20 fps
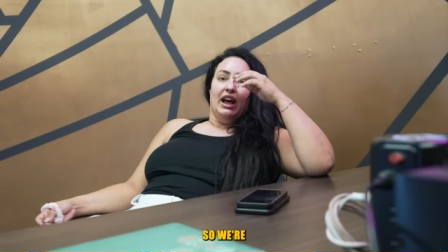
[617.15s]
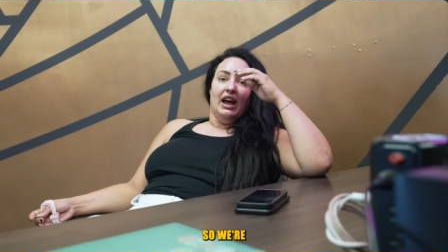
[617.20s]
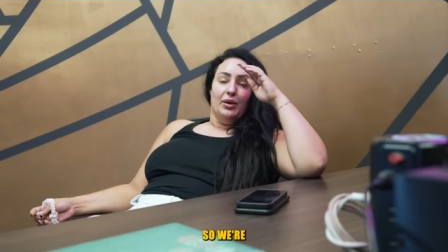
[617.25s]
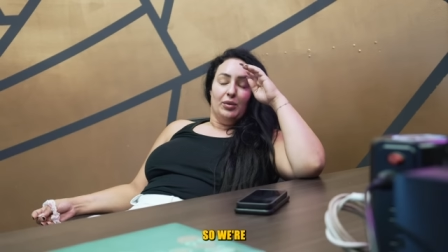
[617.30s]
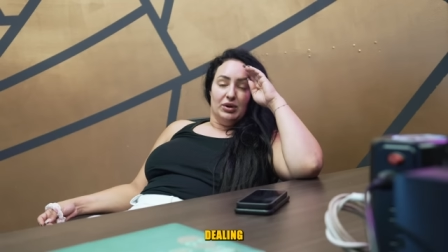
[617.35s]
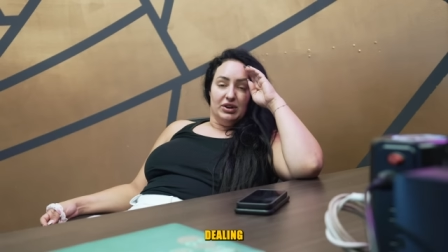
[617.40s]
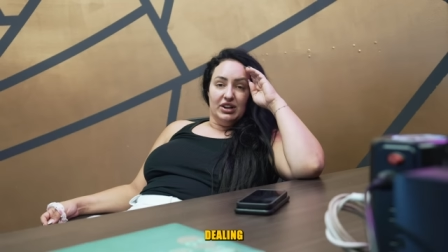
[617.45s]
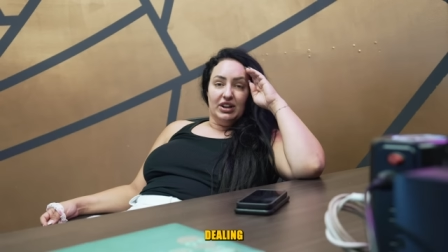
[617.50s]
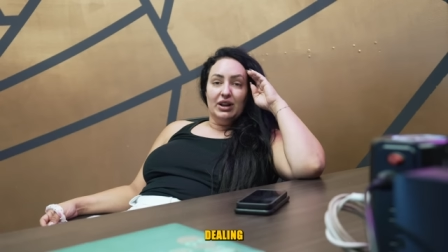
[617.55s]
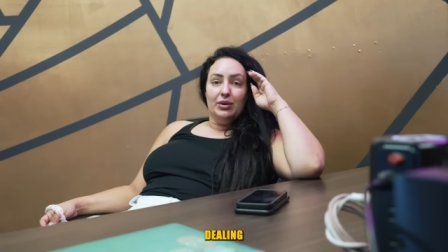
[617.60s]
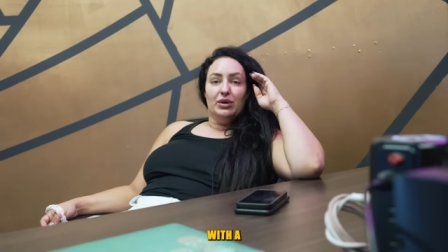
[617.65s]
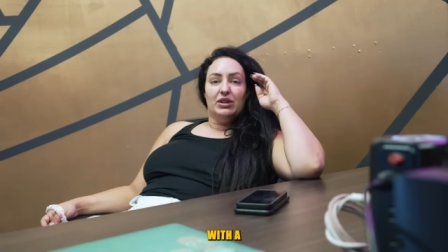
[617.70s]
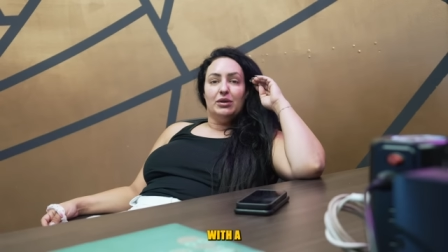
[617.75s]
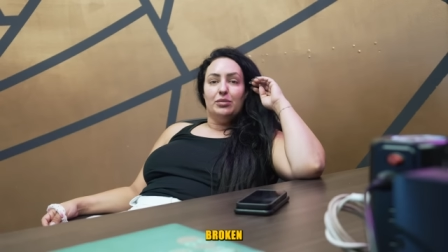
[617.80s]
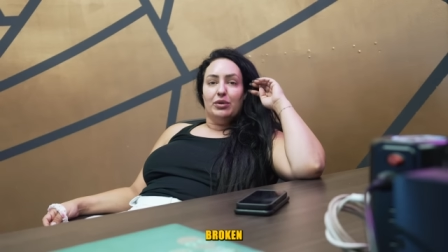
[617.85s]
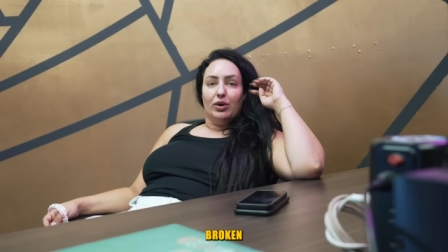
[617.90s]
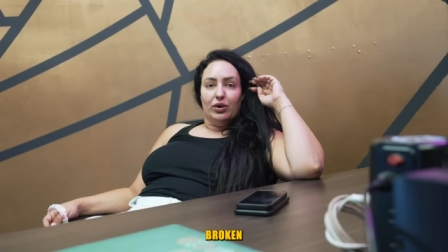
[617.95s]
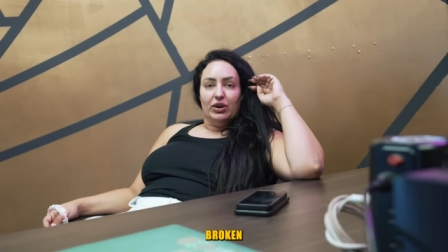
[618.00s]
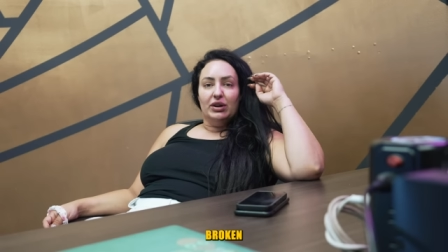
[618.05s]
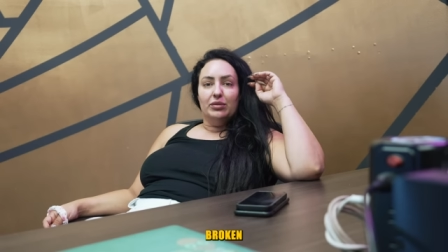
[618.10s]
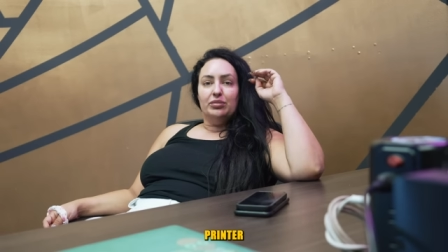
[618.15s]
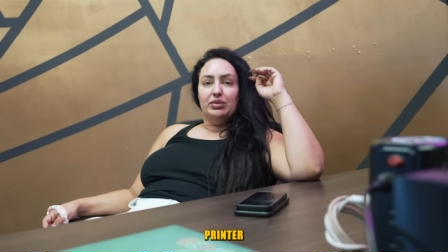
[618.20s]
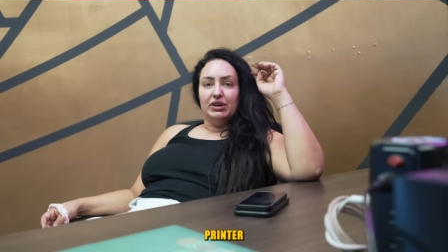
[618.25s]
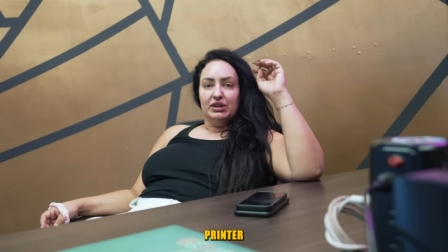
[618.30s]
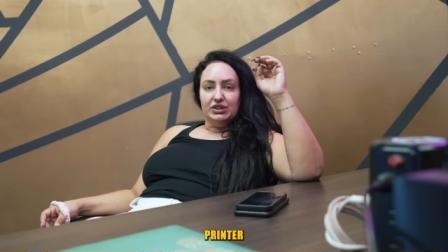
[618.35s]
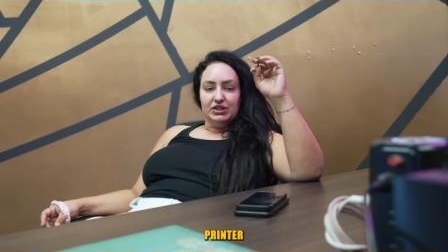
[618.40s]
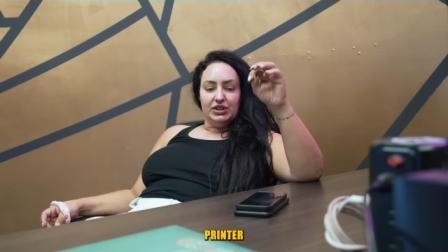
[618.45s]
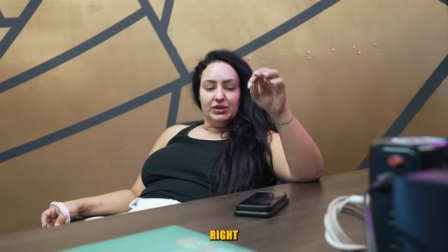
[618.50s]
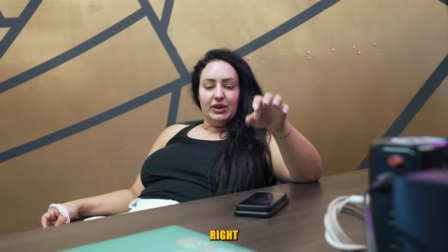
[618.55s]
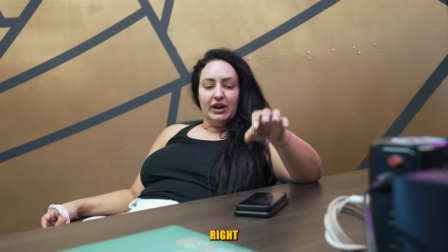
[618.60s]
And we're dealing with a broken
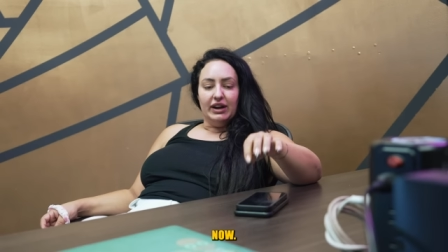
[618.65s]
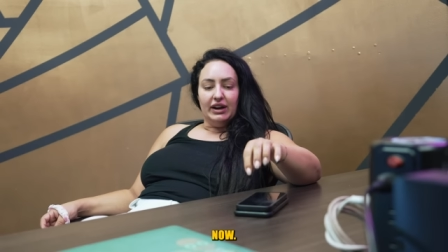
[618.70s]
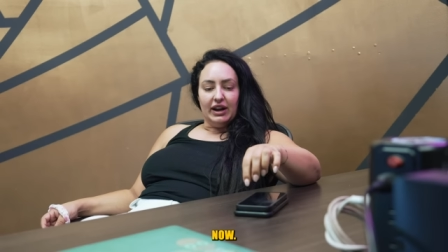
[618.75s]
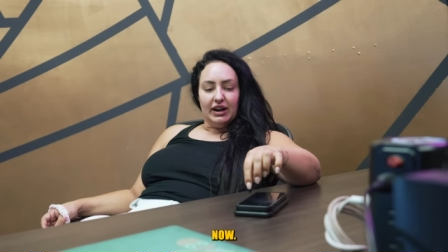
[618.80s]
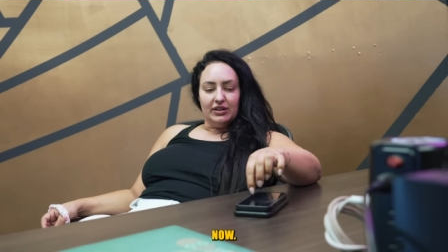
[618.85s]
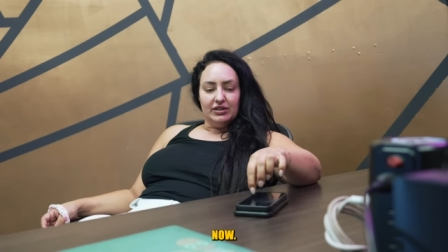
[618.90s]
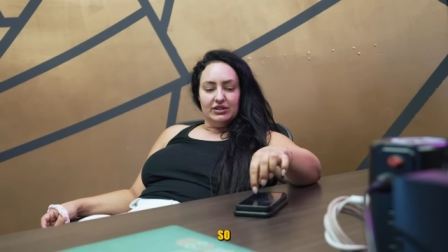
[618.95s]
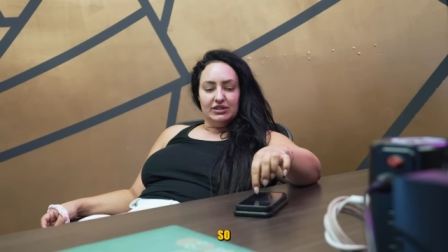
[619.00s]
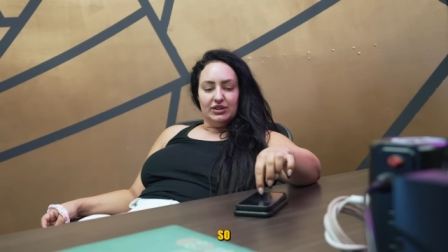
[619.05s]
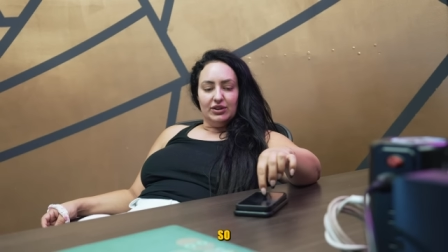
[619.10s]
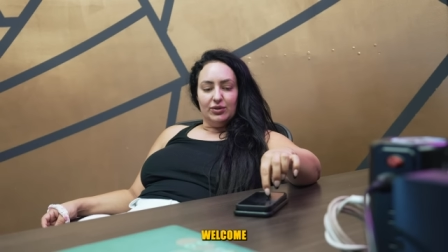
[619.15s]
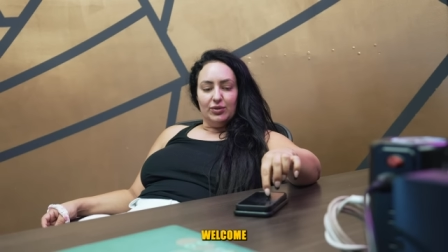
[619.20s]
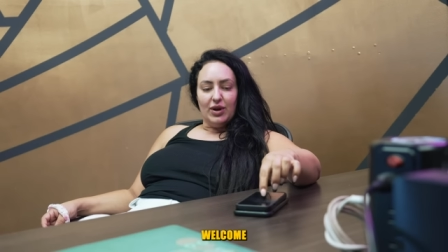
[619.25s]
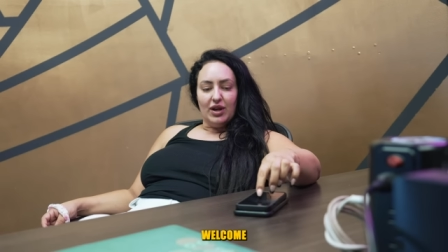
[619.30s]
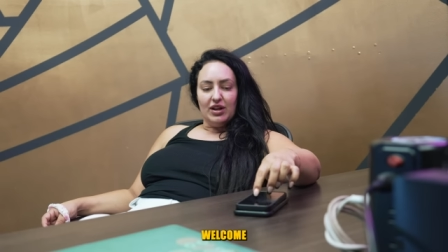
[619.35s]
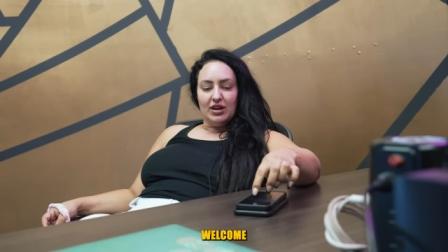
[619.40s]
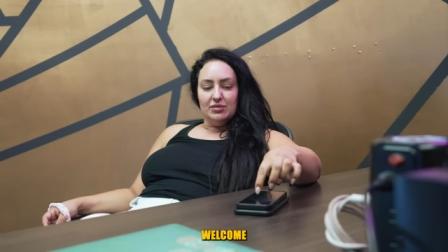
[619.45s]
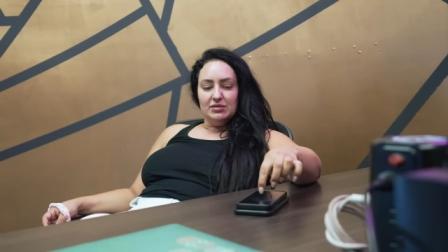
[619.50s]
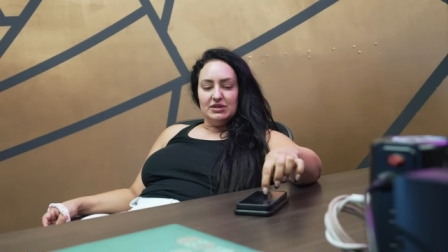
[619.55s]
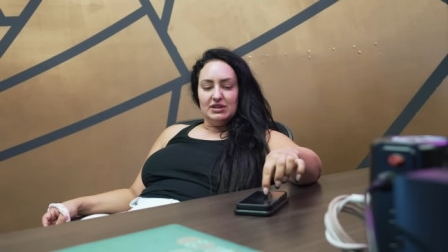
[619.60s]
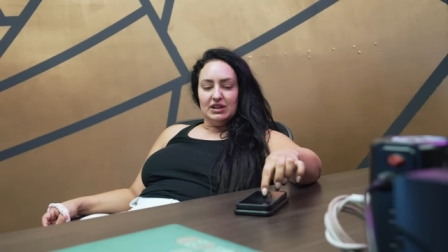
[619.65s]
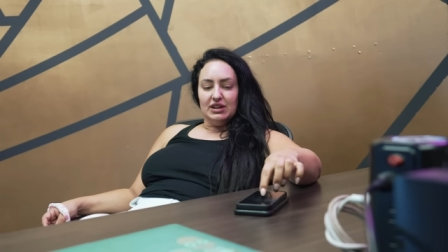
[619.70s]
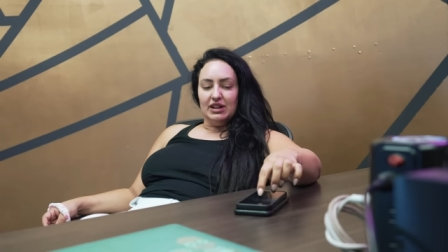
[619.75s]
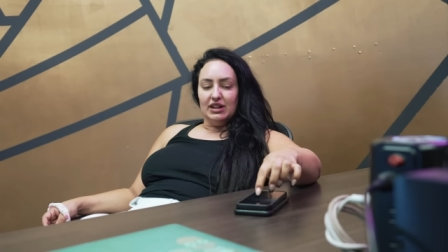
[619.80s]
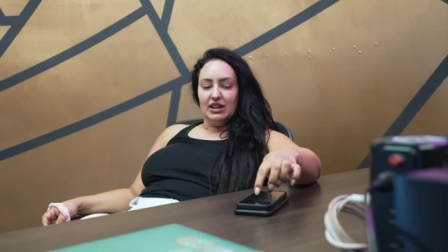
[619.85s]
printer right now, so welcome. It's to not